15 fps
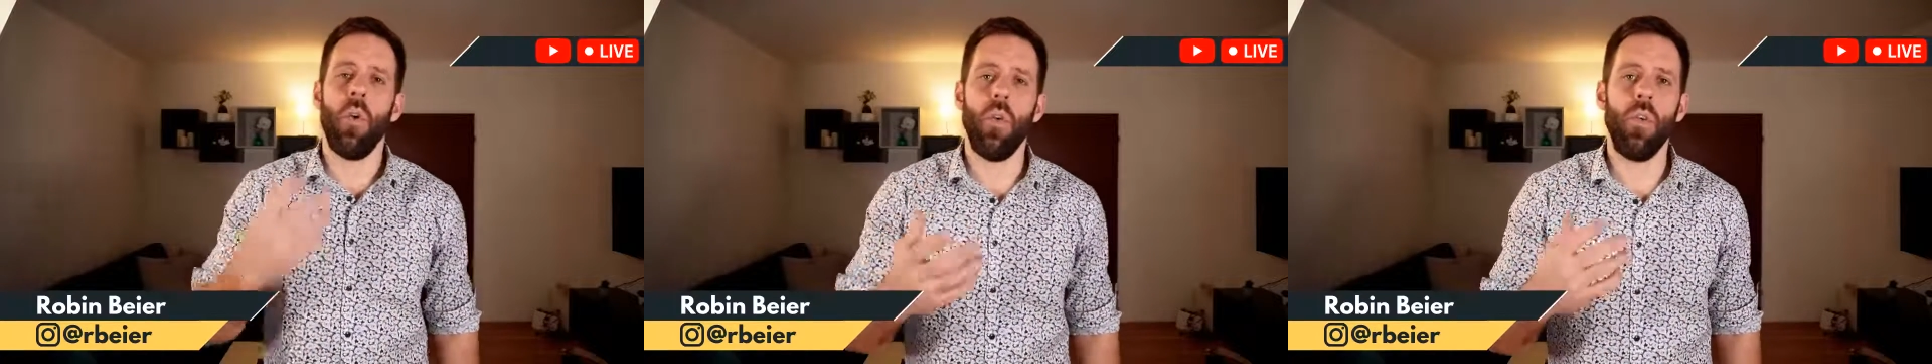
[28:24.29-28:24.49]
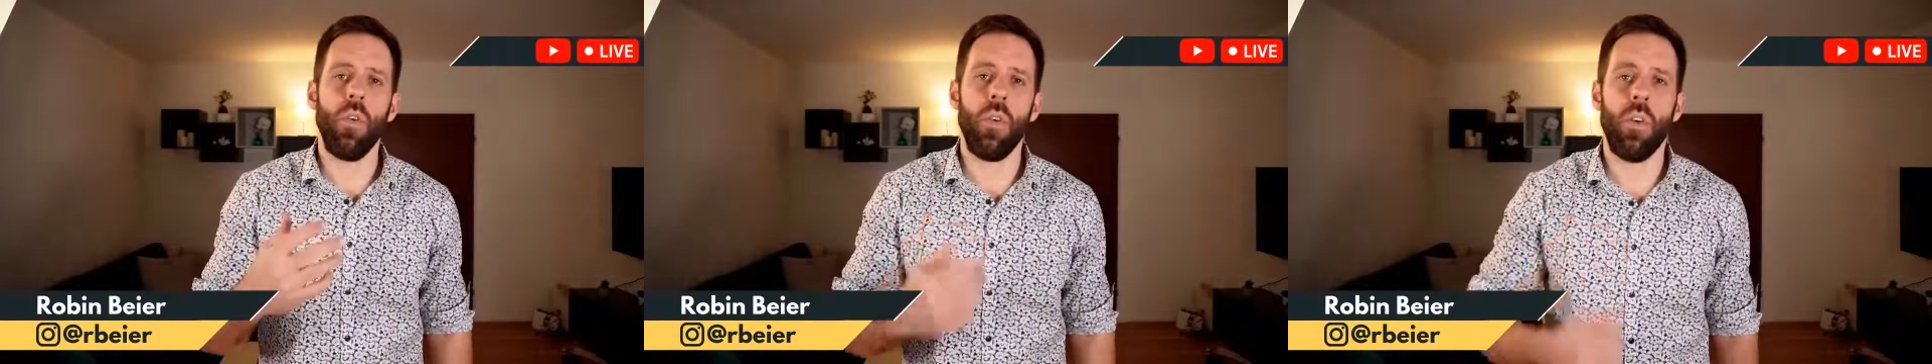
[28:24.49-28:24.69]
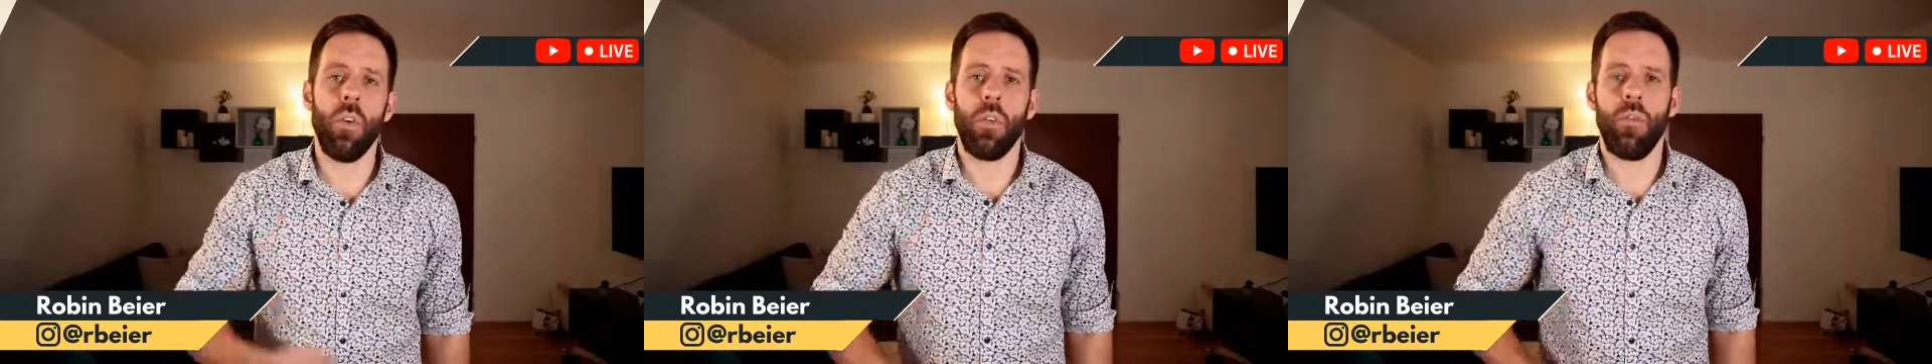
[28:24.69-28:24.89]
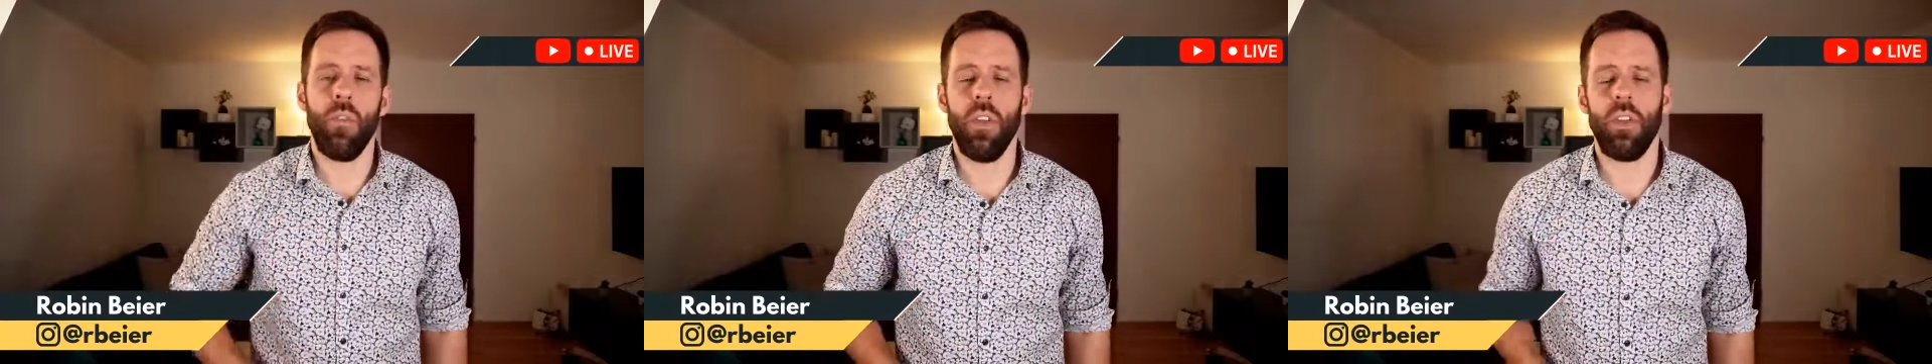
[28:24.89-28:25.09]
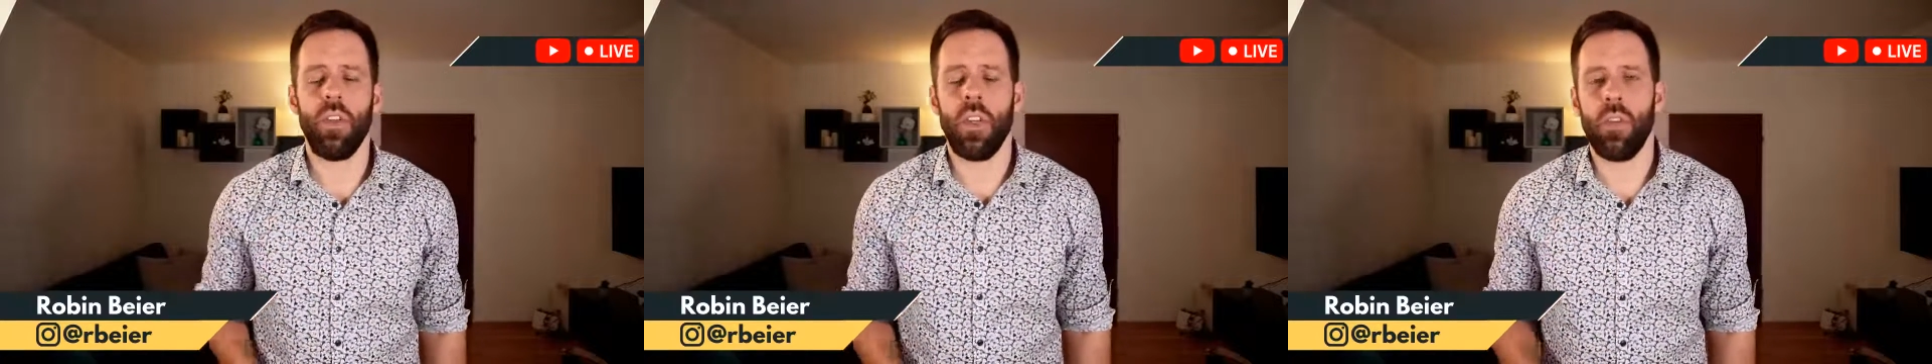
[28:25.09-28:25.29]
or
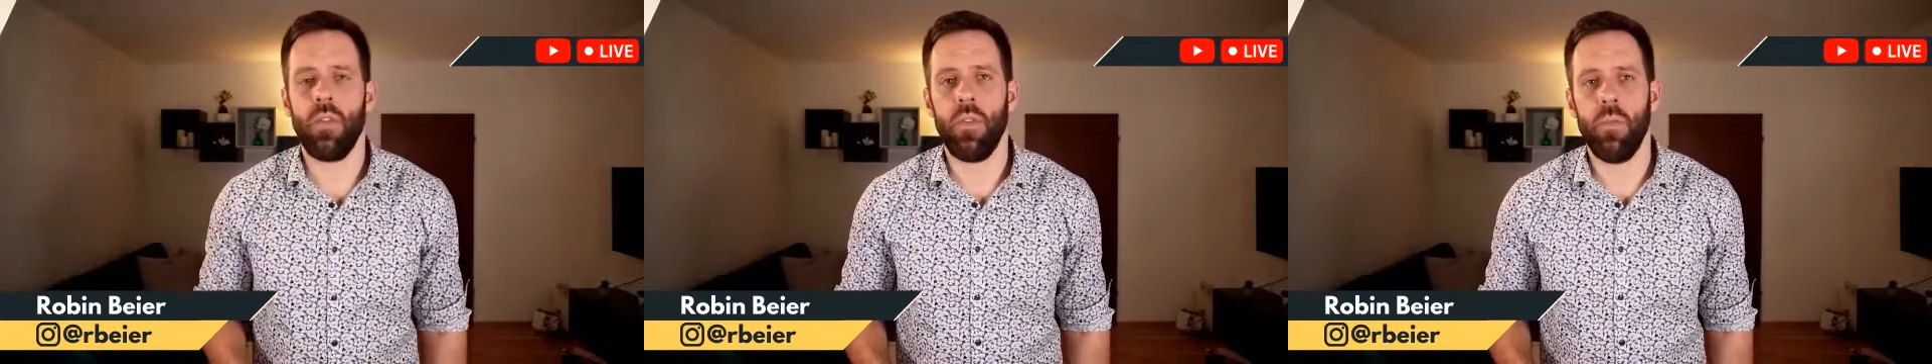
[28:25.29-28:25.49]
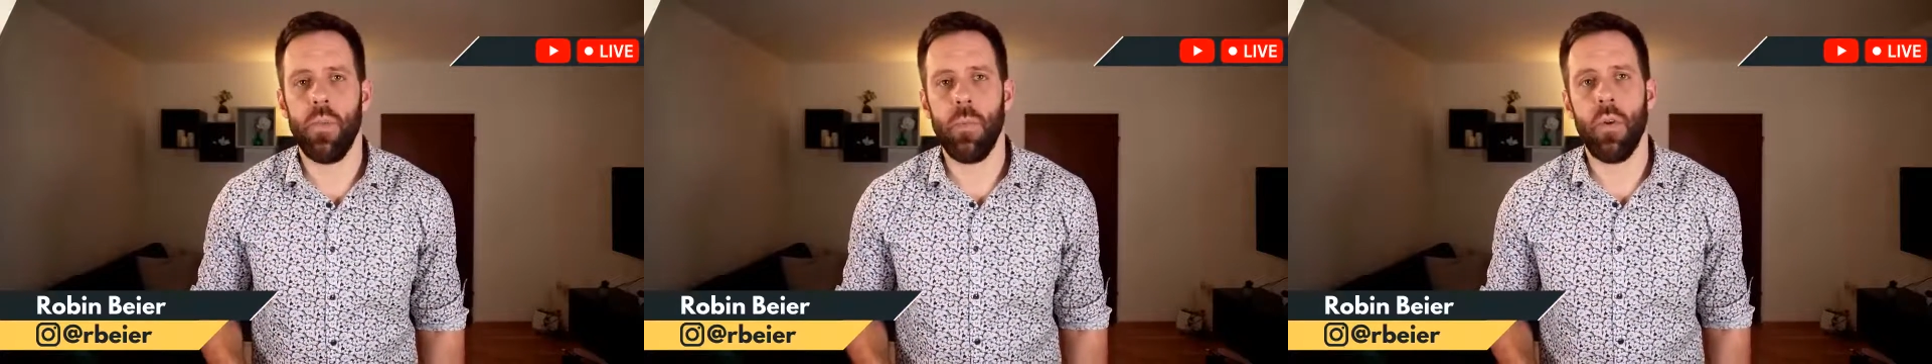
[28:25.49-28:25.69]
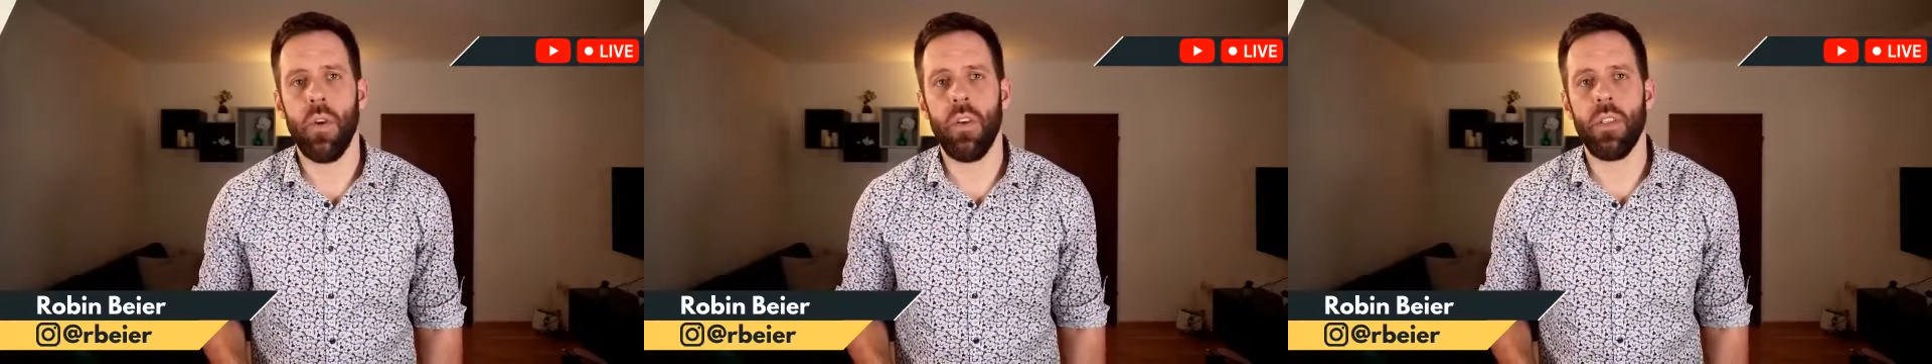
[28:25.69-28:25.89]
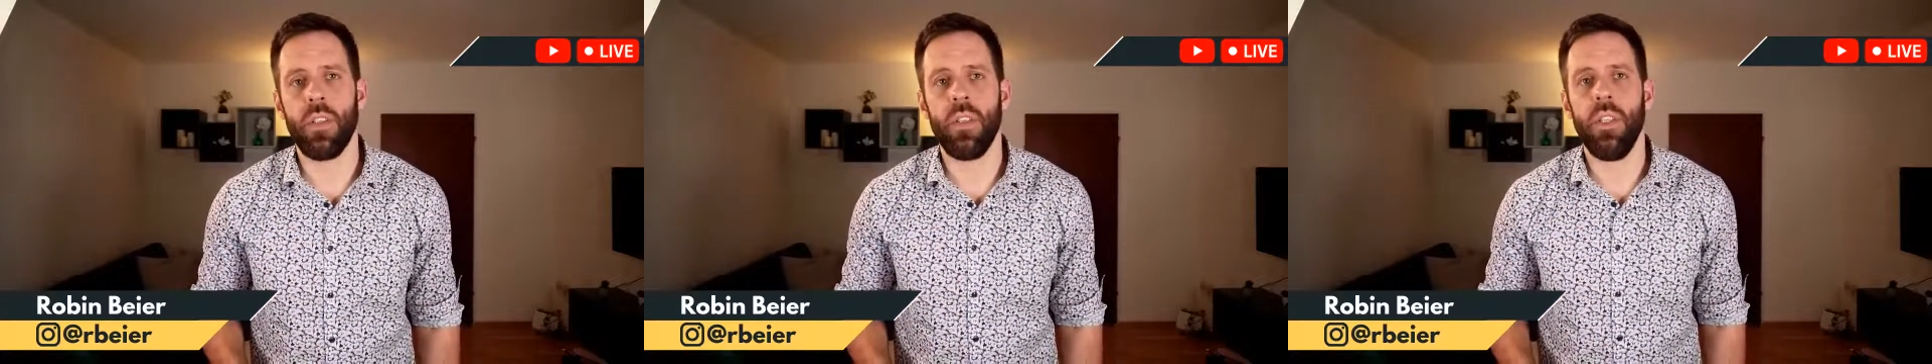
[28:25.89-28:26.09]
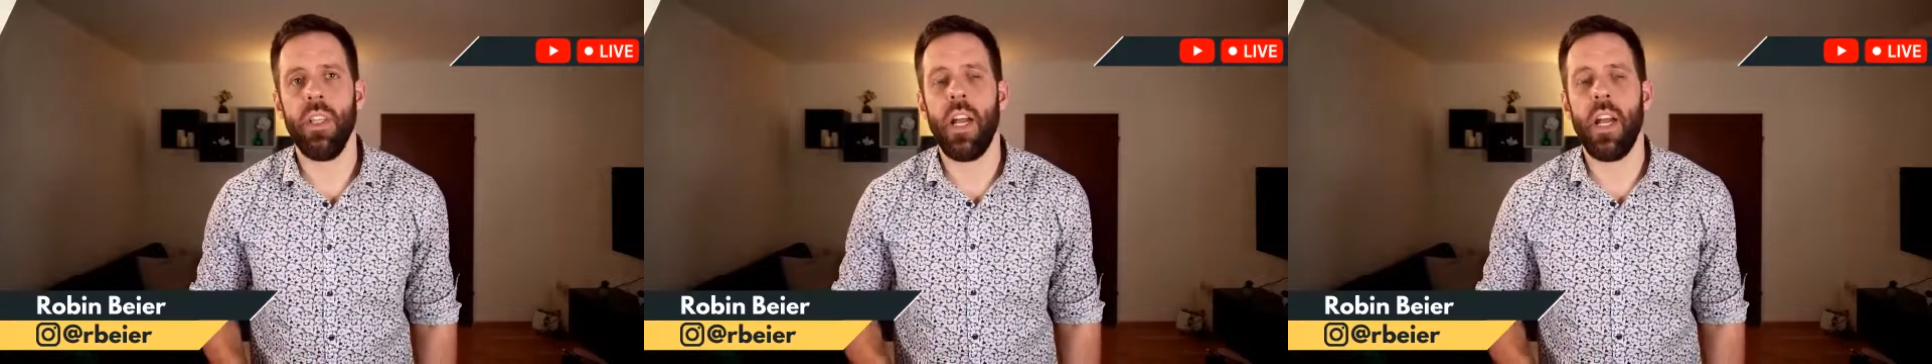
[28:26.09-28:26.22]
reach out to me personally.